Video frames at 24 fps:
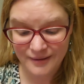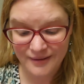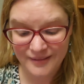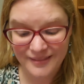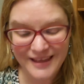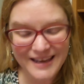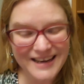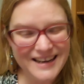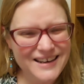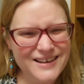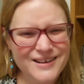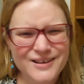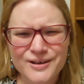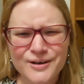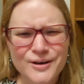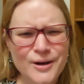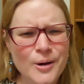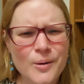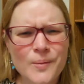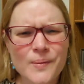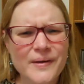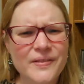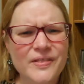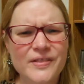They didn't
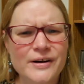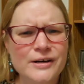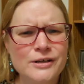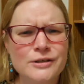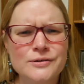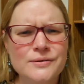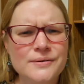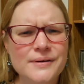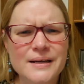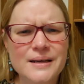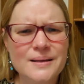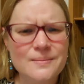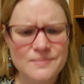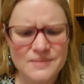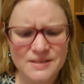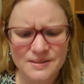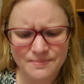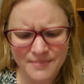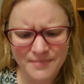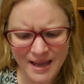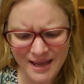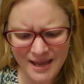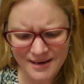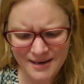know what their dreams
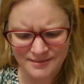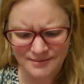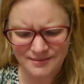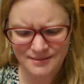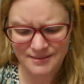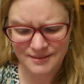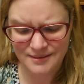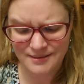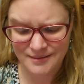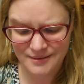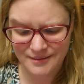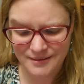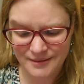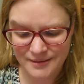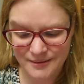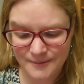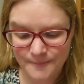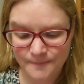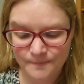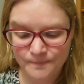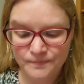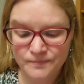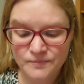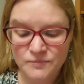meant.
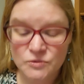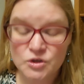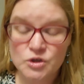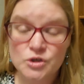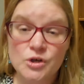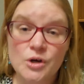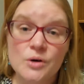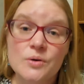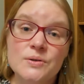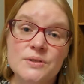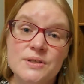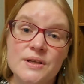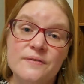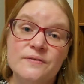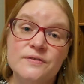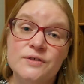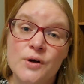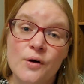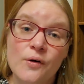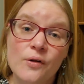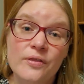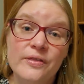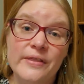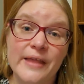Joseph
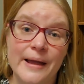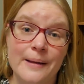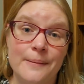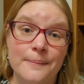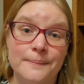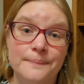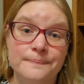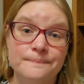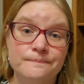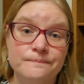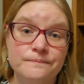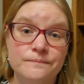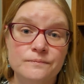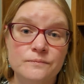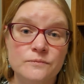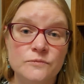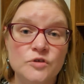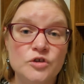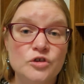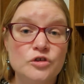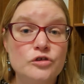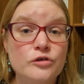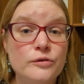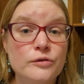told them,
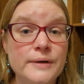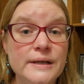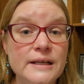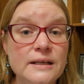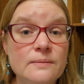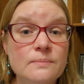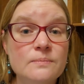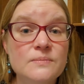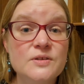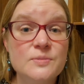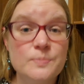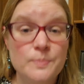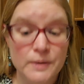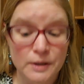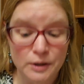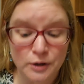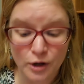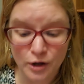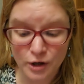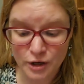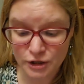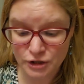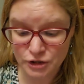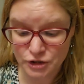dreams
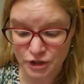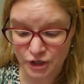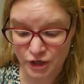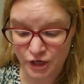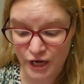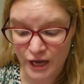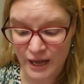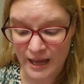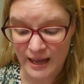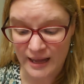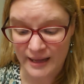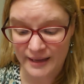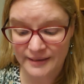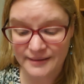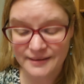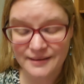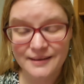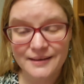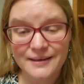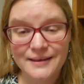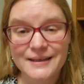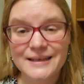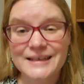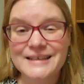belong to God.
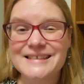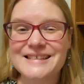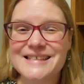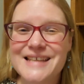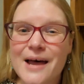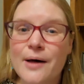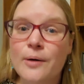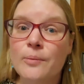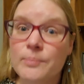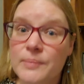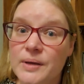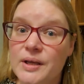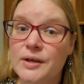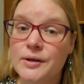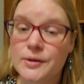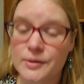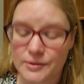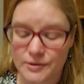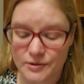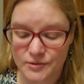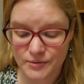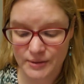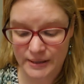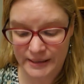Tell me
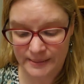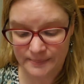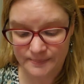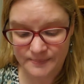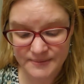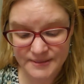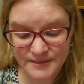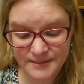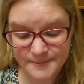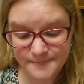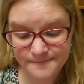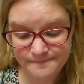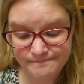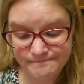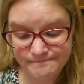your dreams.